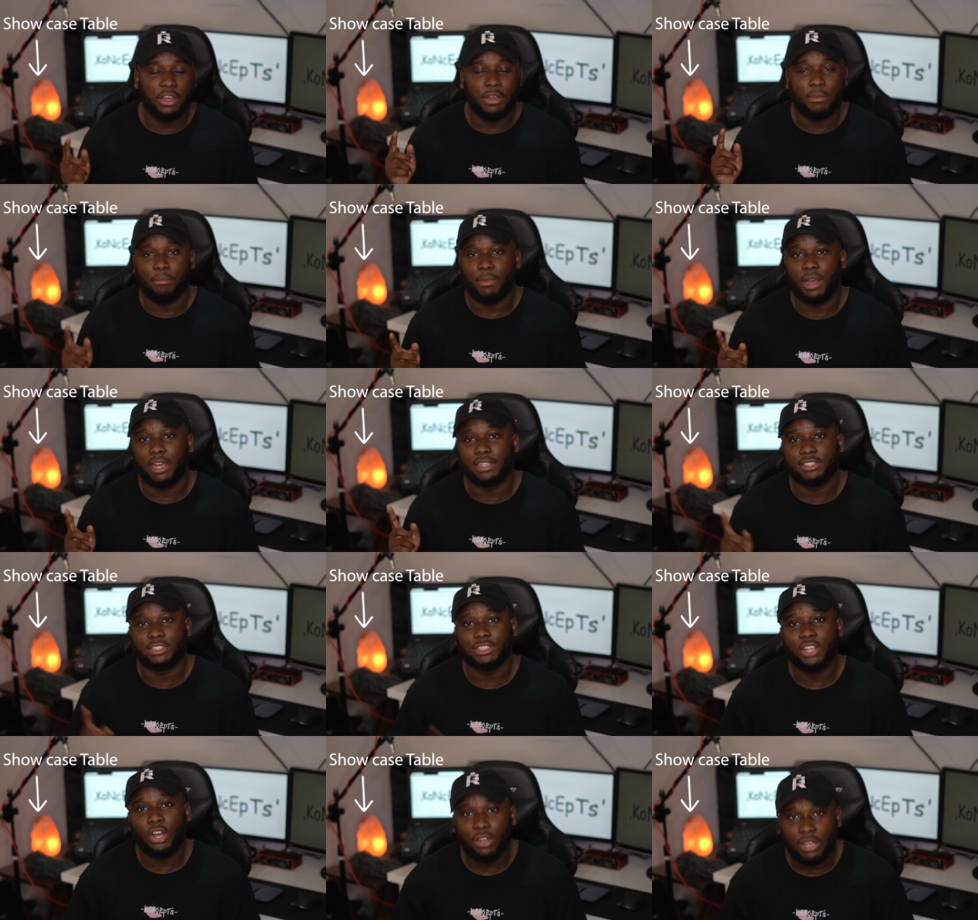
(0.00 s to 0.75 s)
my
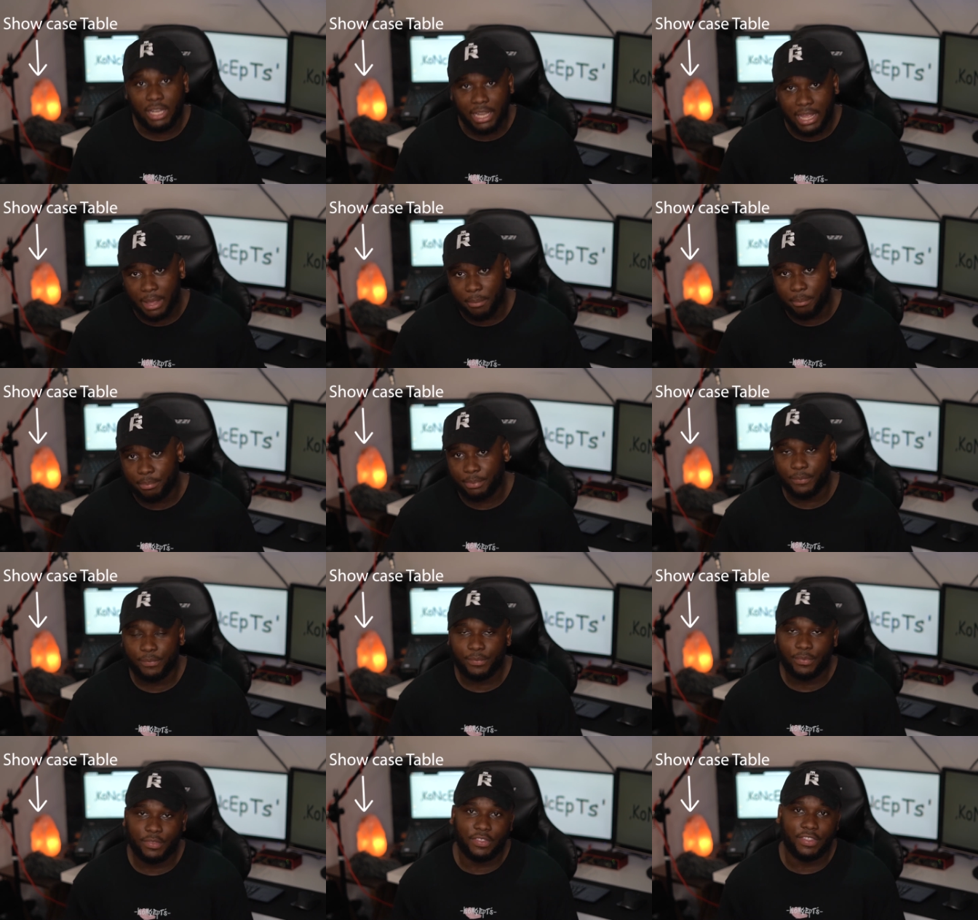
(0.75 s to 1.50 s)
salt lamp,
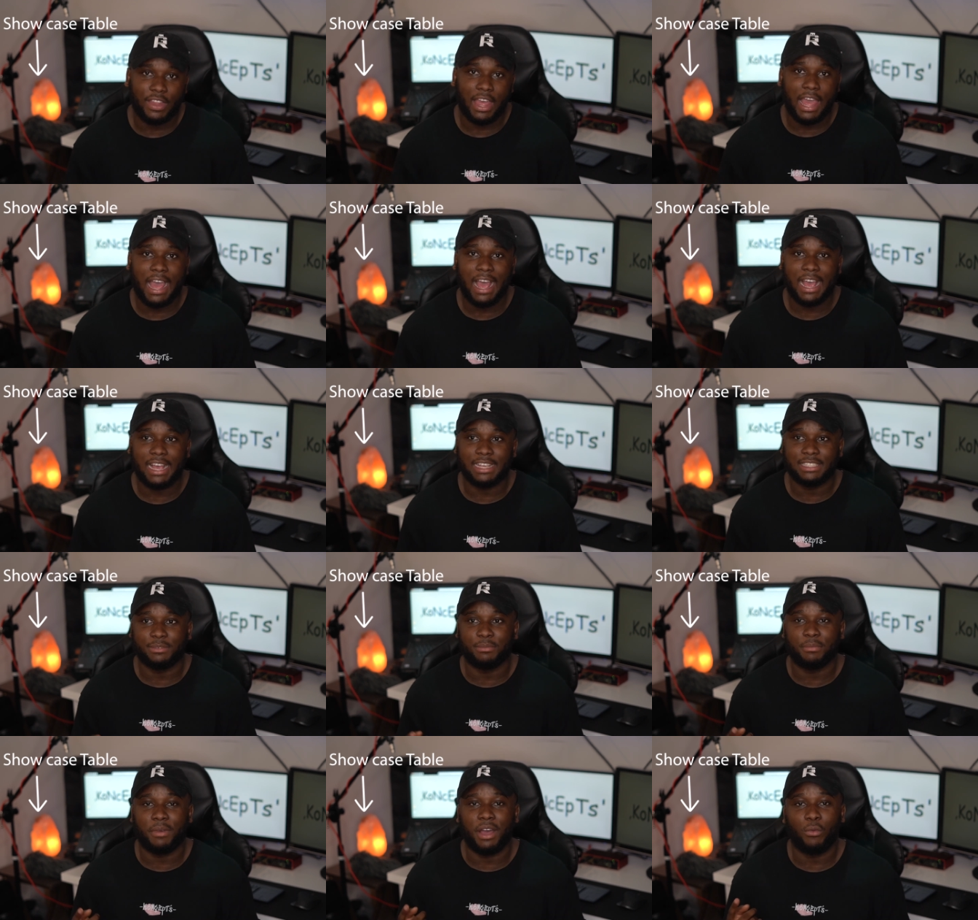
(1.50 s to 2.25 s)
that
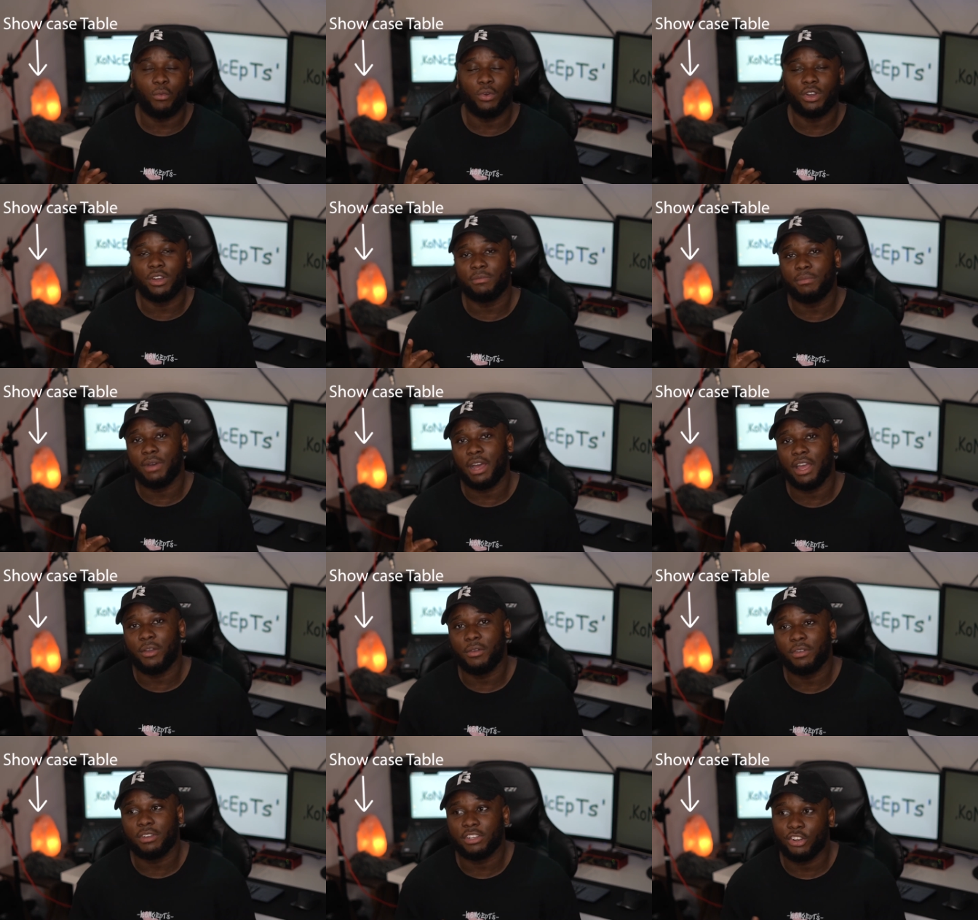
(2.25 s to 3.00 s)
has one of
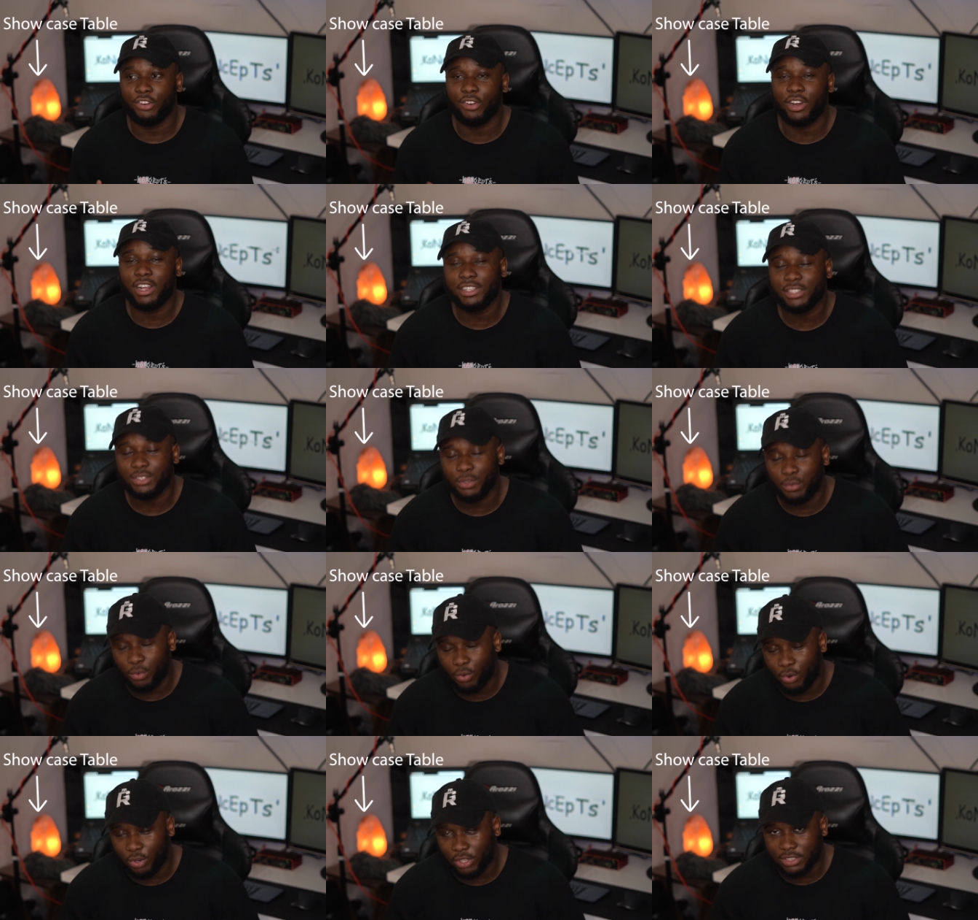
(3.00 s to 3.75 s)
my greatest
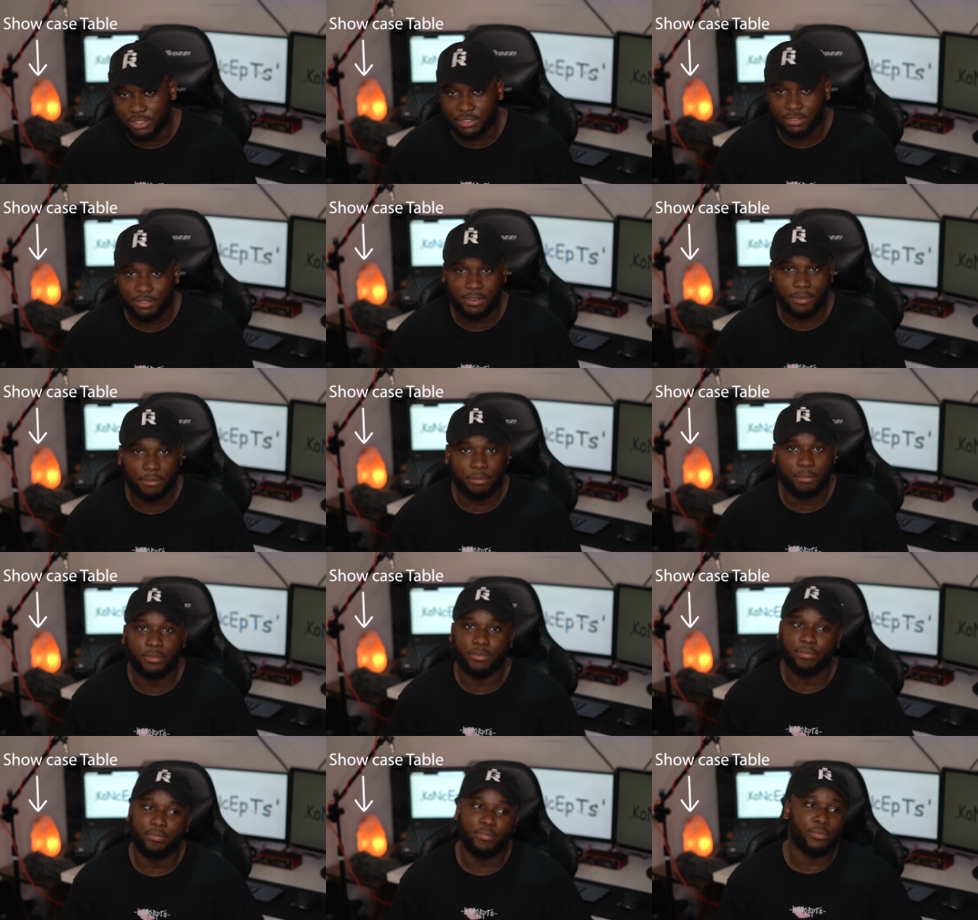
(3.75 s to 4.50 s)
awards from
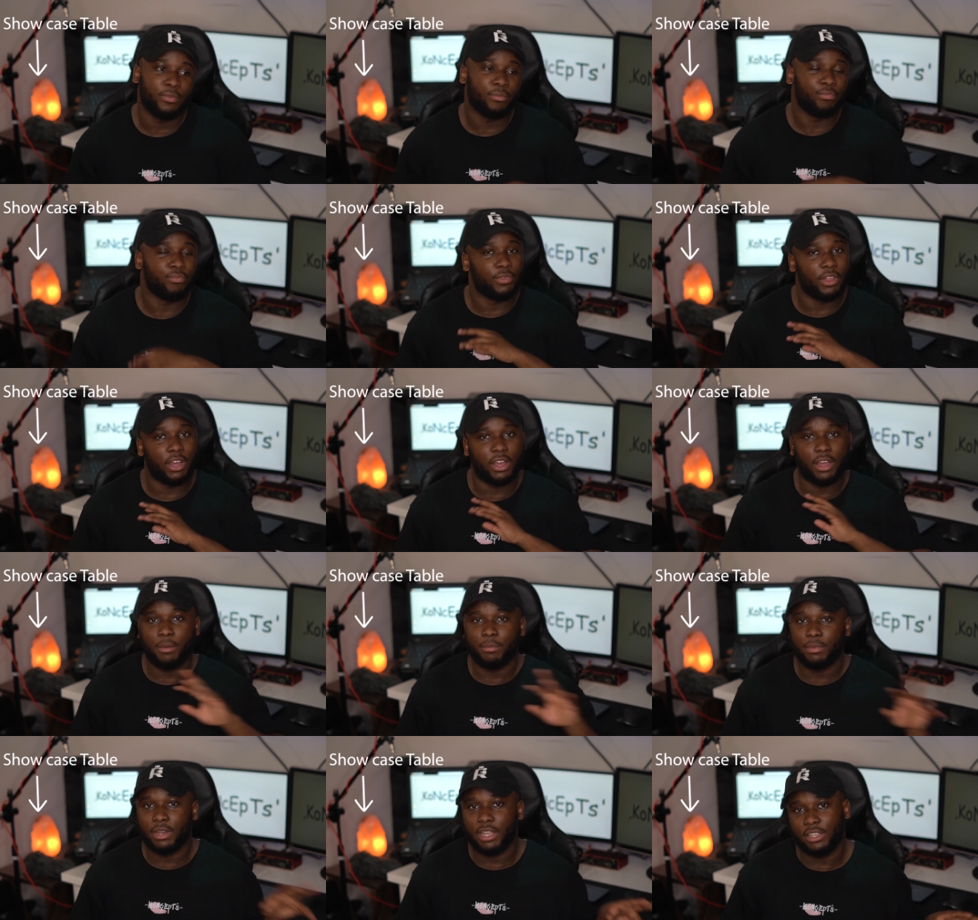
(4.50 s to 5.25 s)
a
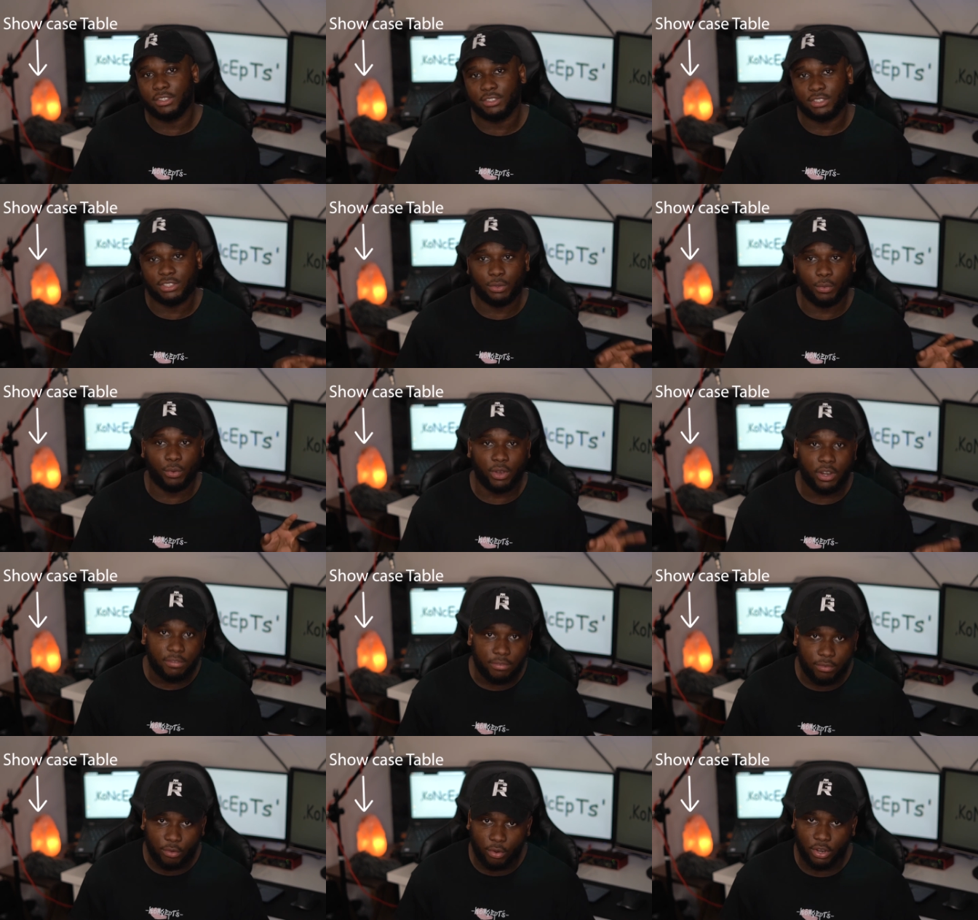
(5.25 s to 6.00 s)
company I used to
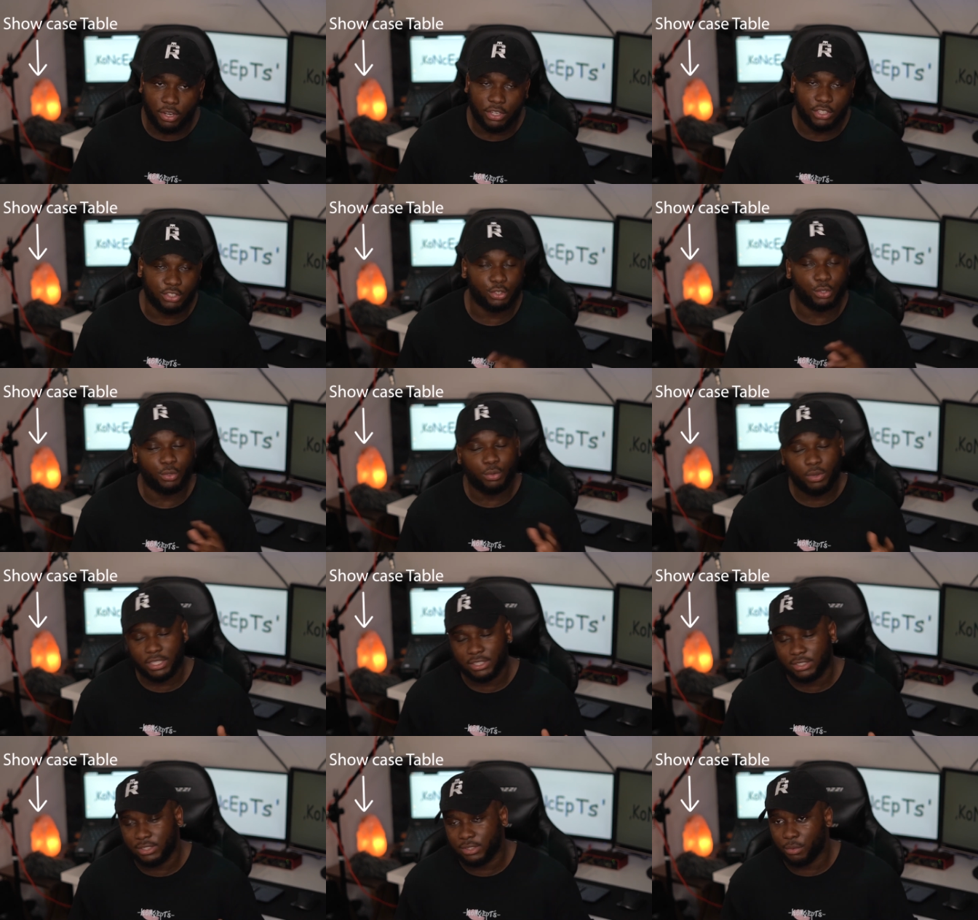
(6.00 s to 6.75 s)
work for, school
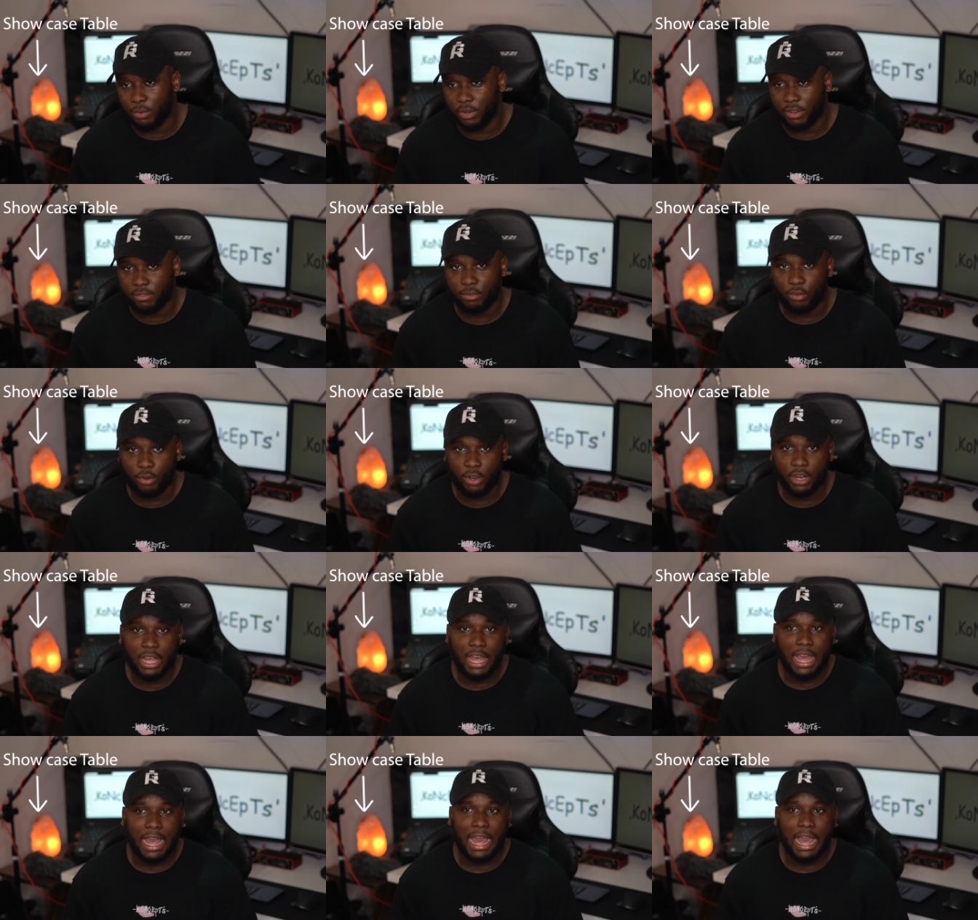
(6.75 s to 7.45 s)
I used to work for,